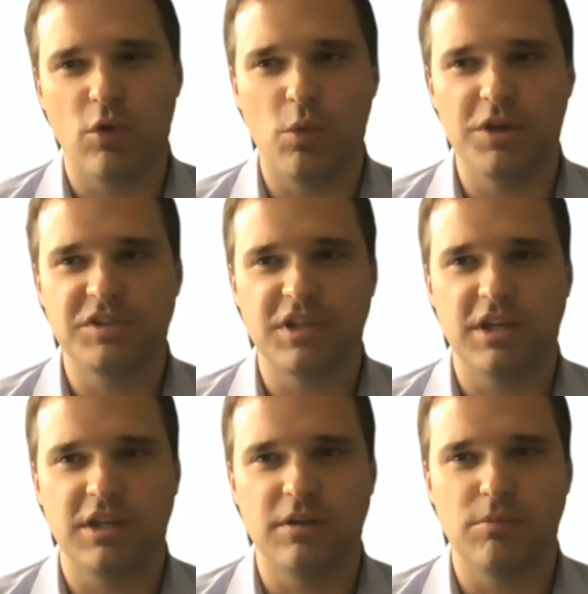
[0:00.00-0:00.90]
or was
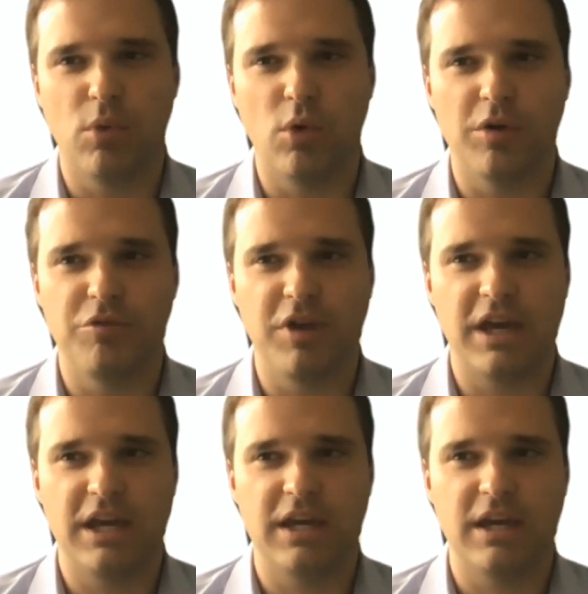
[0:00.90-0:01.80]
it more of
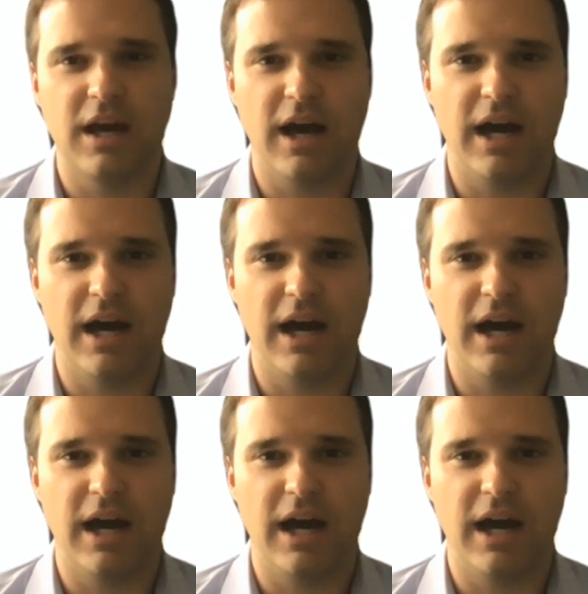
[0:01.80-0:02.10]
a